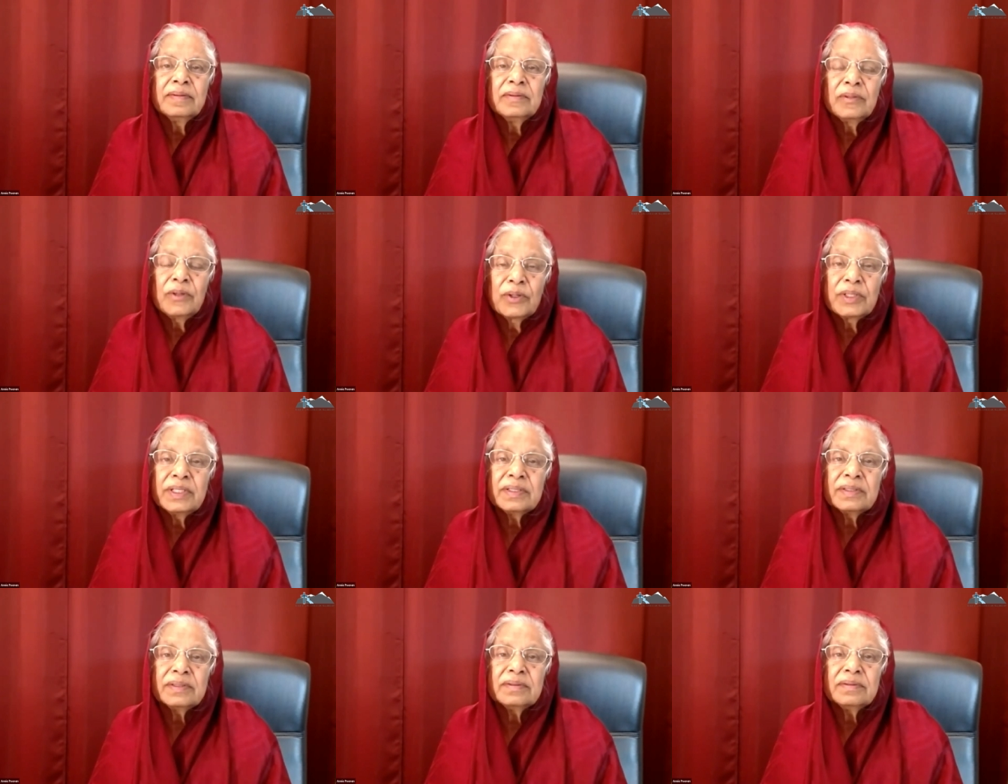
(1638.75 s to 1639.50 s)

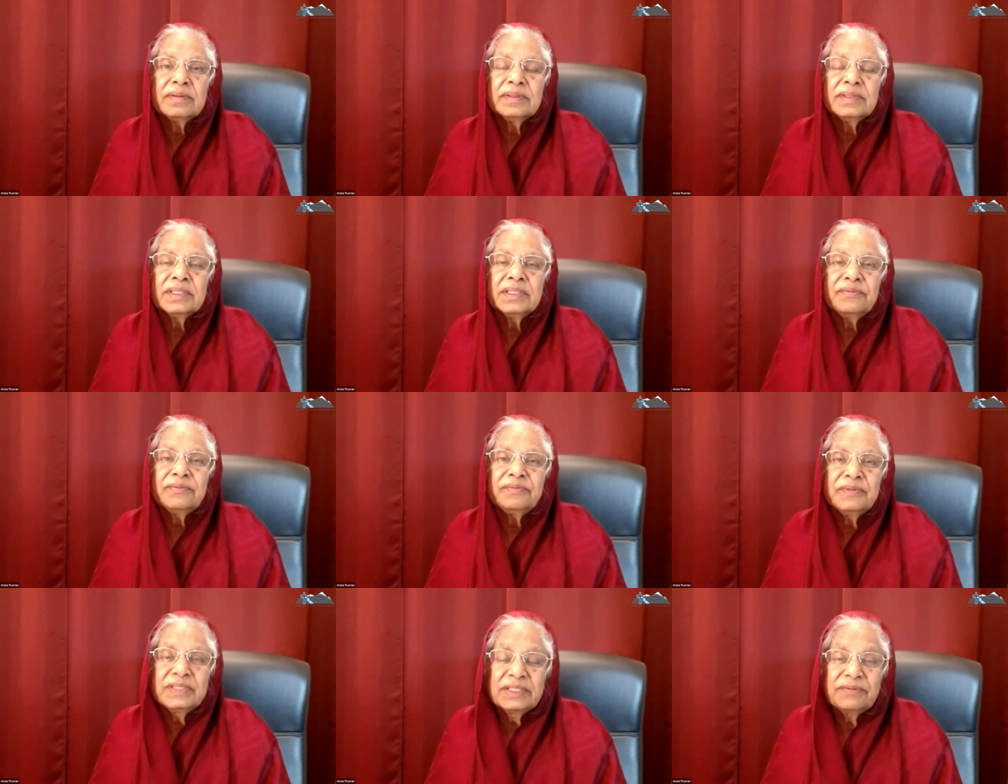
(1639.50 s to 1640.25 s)
Lord,
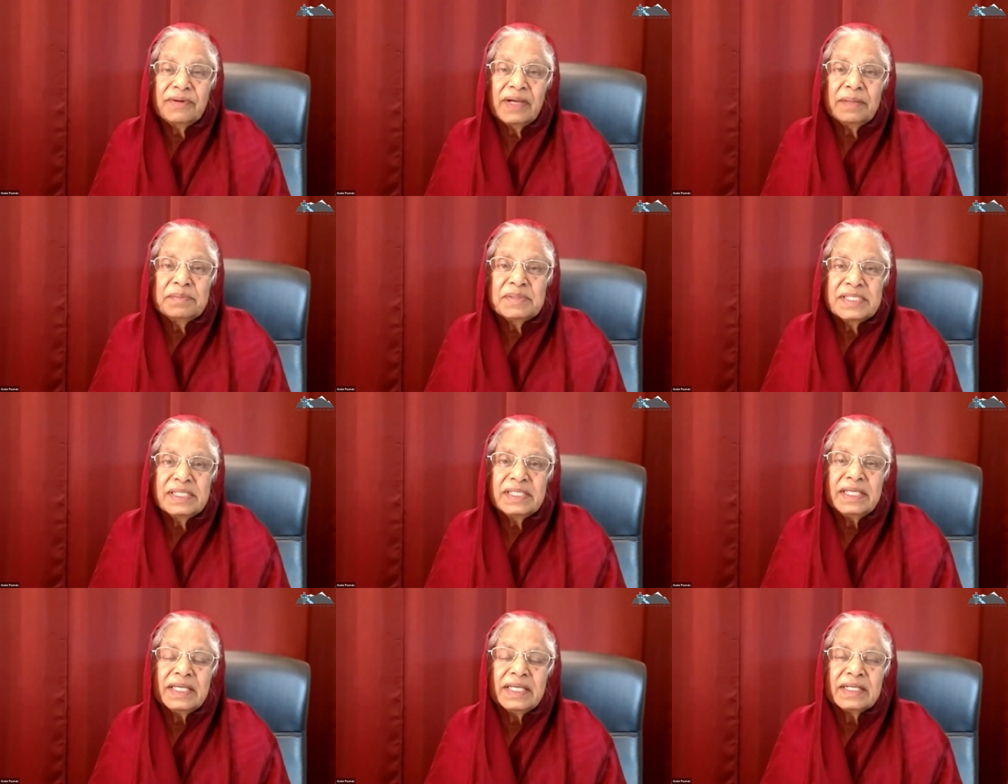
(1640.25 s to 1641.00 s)
if, if I'm
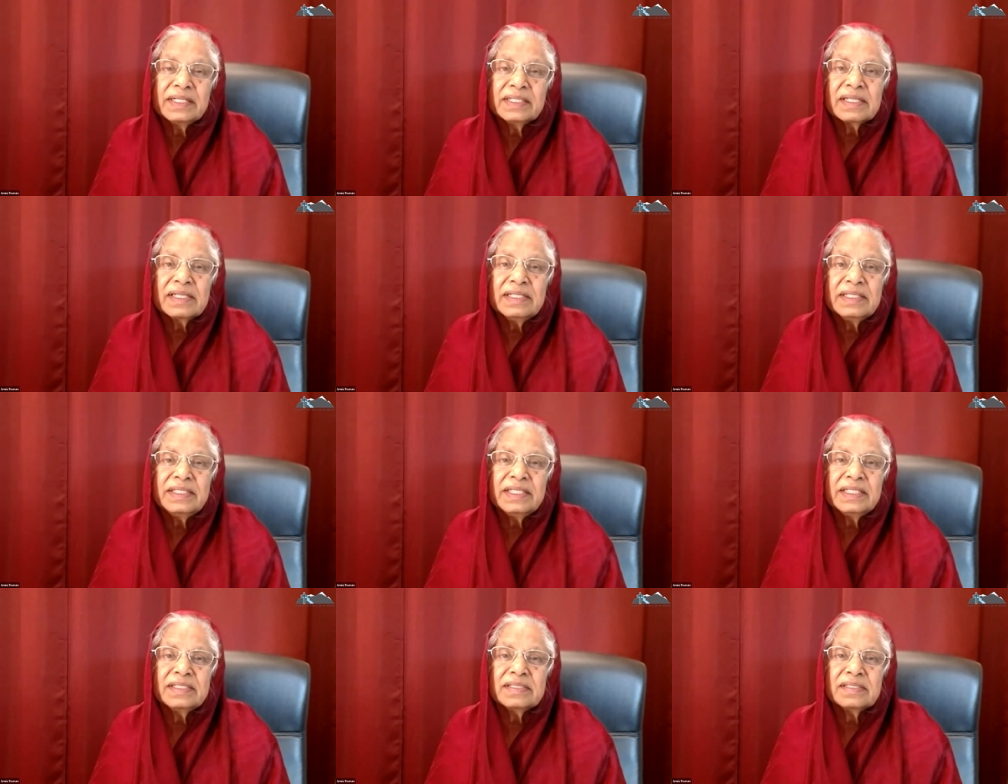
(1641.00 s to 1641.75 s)
seeking earthly
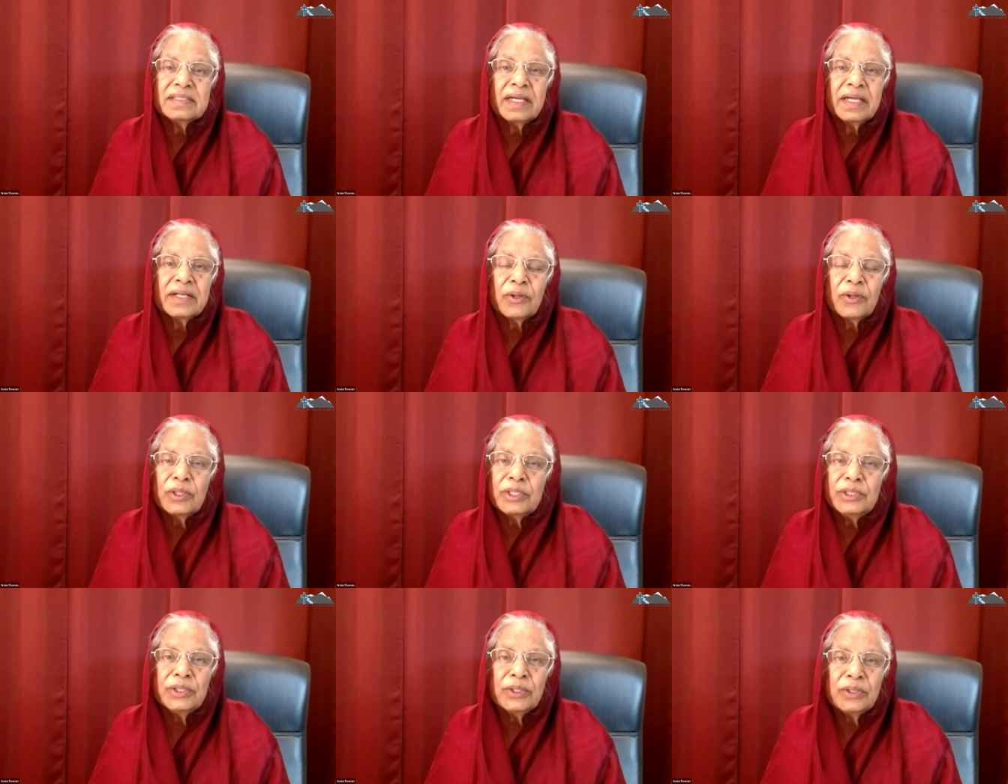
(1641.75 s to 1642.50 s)
things and
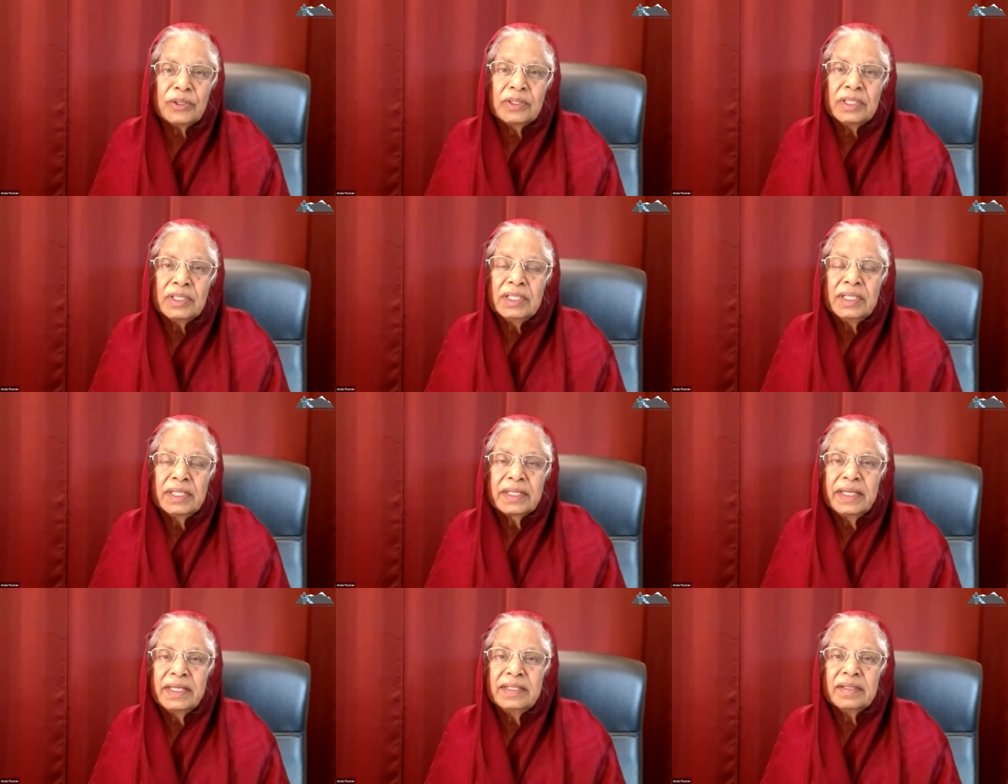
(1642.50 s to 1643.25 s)
not your
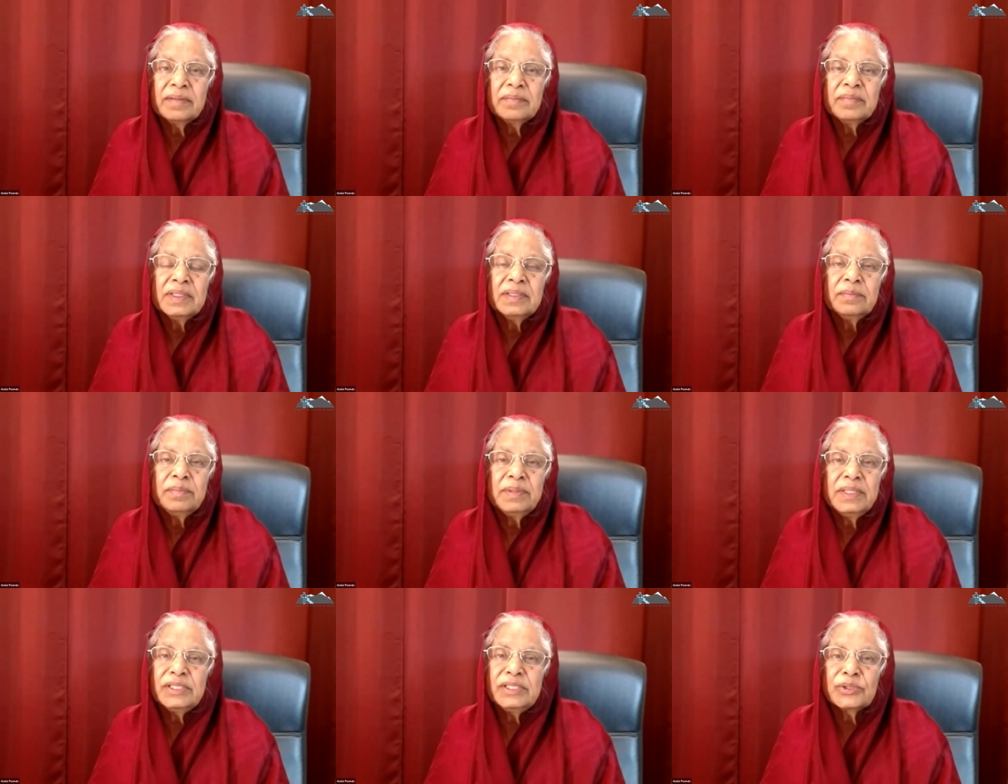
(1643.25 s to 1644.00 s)
kingdom,
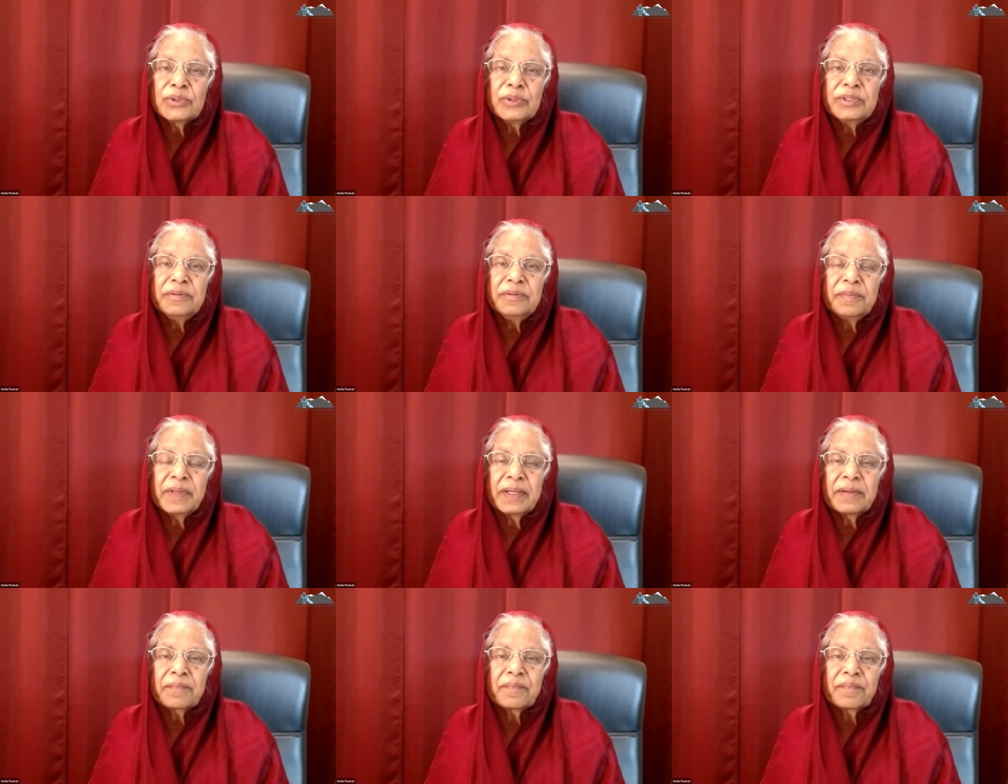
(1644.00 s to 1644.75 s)
please show it to
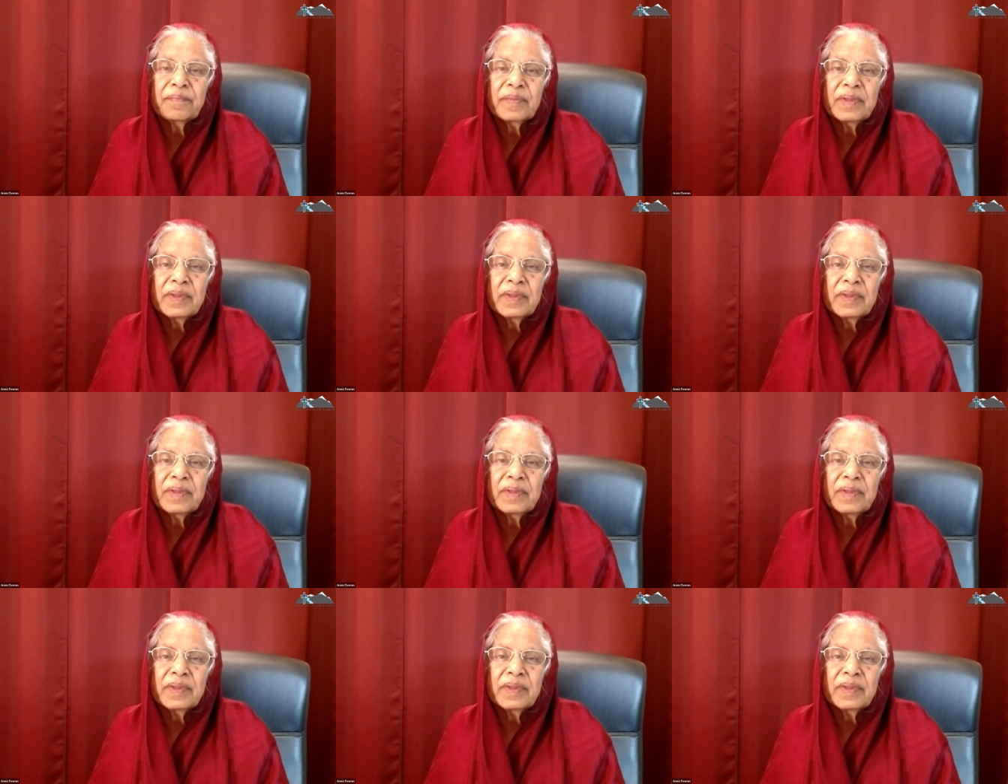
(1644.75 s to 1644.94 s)
me.